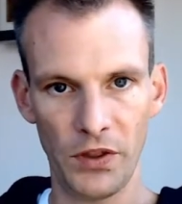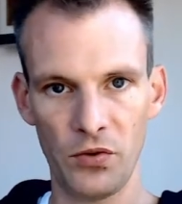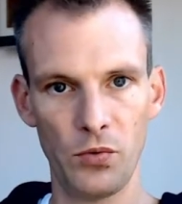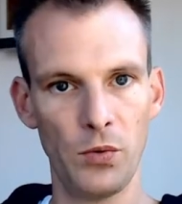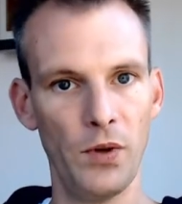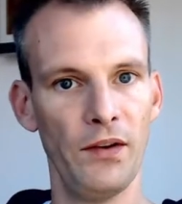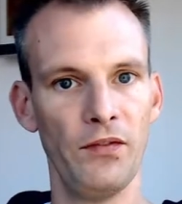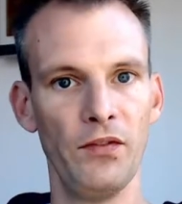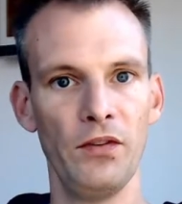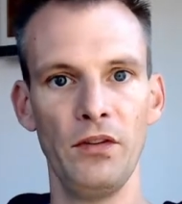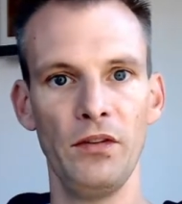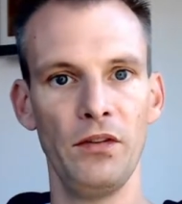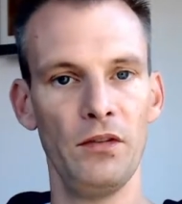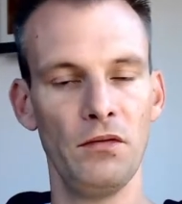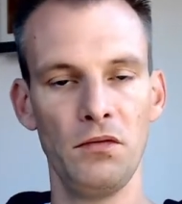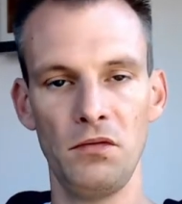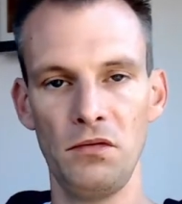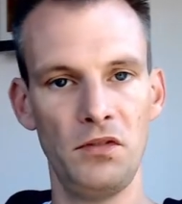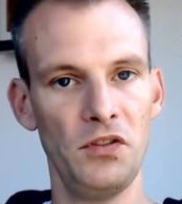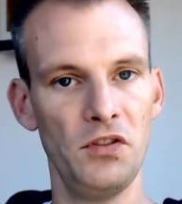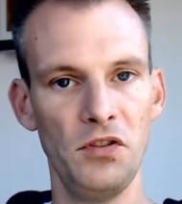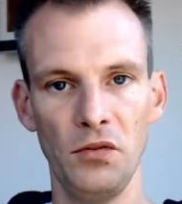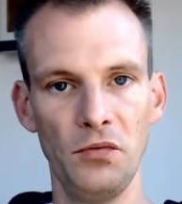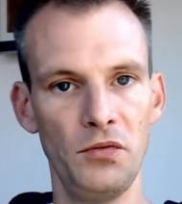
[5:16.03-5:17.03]
whoever
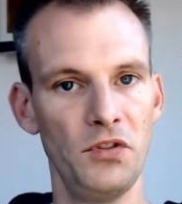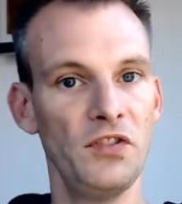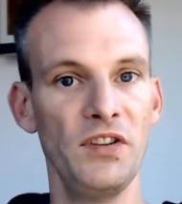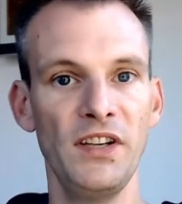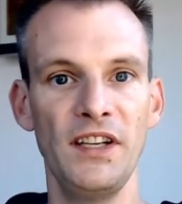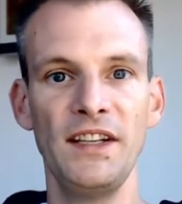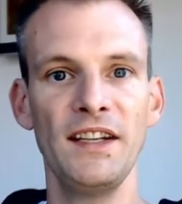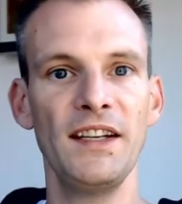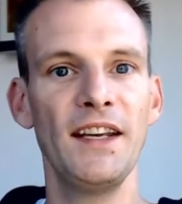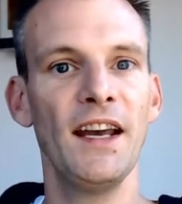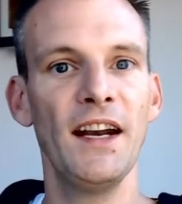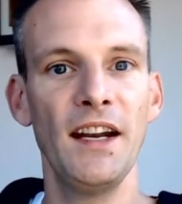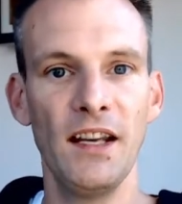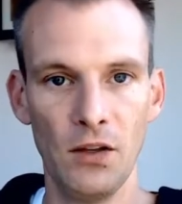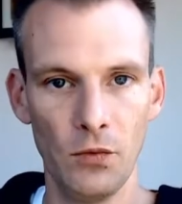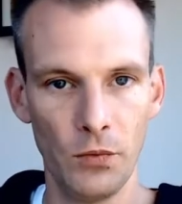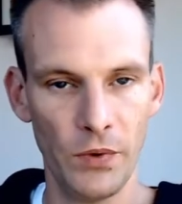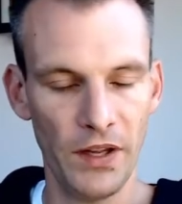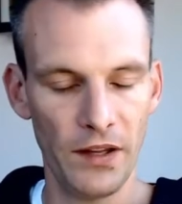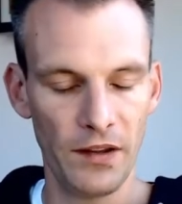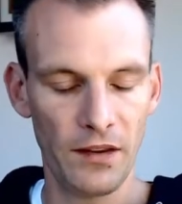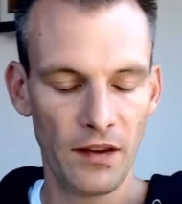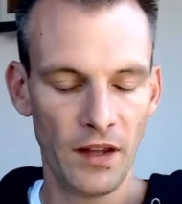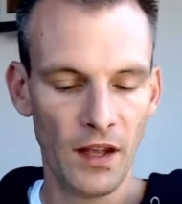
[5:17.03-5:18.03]
you know you need to get in
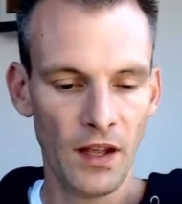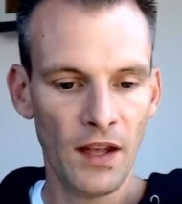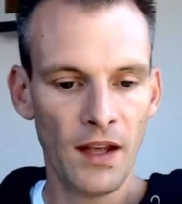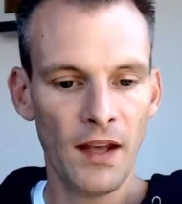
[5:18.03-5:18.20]
with.